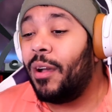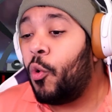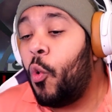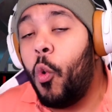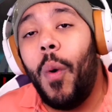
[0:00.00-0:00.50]

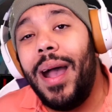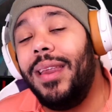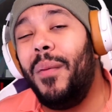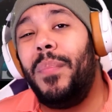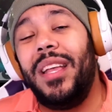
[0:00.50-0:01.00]
quite
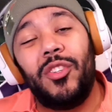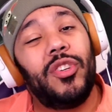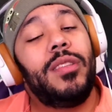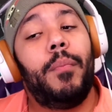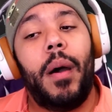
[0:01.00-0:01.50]
a bit,
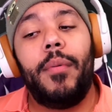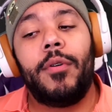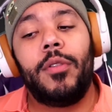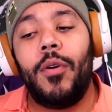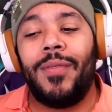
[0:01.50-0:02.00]
just the bubble
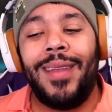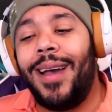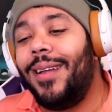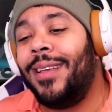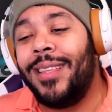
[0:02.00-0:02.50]
alone.
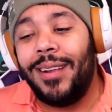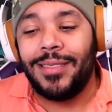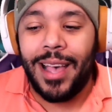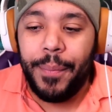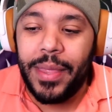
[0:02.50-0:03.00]
And then on
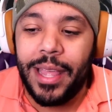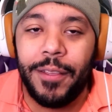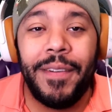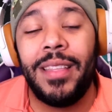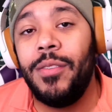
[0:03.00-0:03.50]
top of that, the
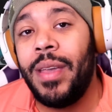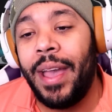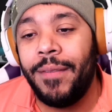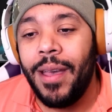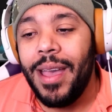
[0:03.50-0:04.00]
fact that you
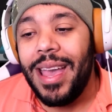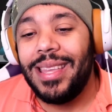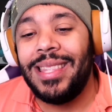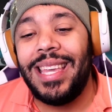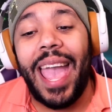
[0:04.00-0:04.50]
have
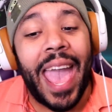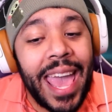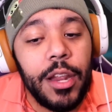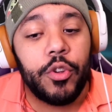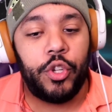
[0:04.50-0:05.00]
the
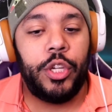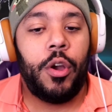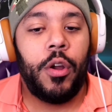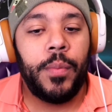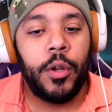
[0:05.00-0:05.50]
energy
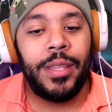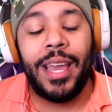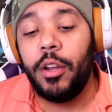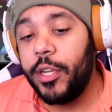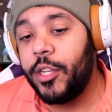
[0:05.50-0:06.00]
armor. The
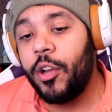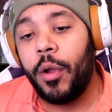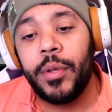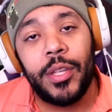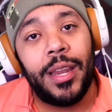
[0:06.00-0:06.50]
energy
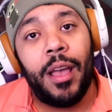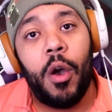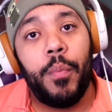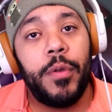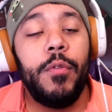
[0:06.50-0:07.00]
armor is going to
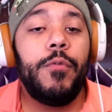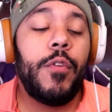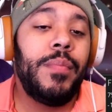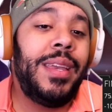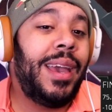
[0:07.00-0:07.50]
help you
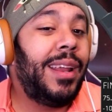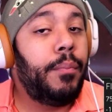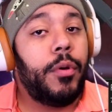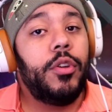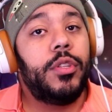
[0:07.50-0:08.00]
from getting
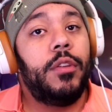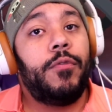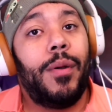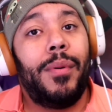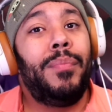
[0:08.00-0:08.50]
bursted
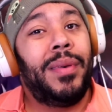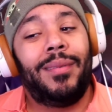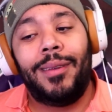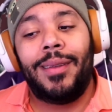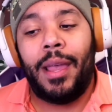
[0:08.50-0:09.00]
from
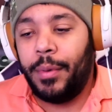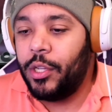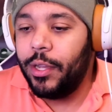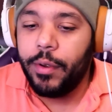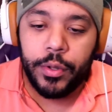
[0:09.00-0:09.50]
ability damage
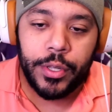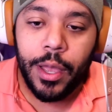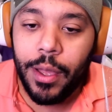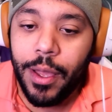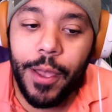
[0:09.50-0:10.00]
heroes.
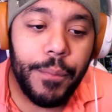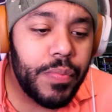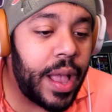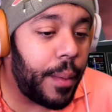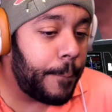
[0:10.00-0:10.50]

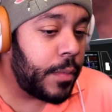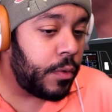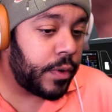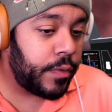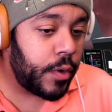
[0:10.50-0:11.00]
Now,
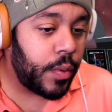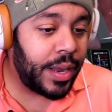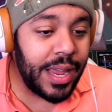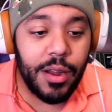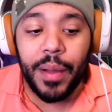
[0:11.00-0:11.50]
moving forward
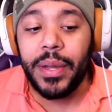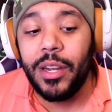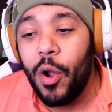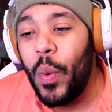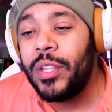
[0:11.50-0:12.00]
here, I'm going to
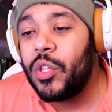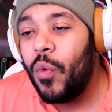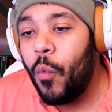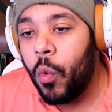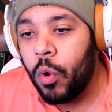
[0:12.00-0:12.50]
go into
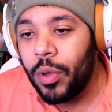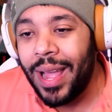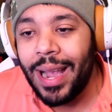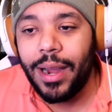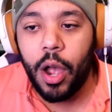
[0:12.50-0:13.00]

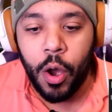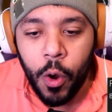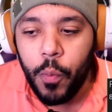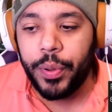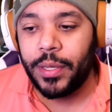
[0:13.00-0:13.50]
Warlock
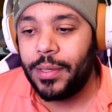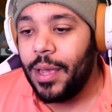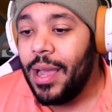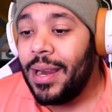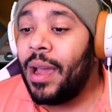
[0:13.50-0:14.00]
Opus.
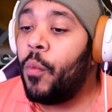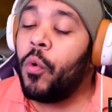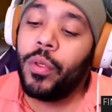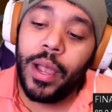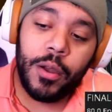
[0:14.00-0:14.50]
Now,
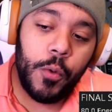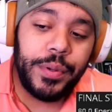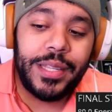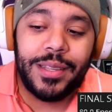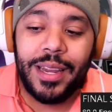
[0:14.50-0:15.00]
Warlock Opus
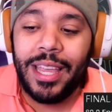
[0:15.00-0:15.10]
is going to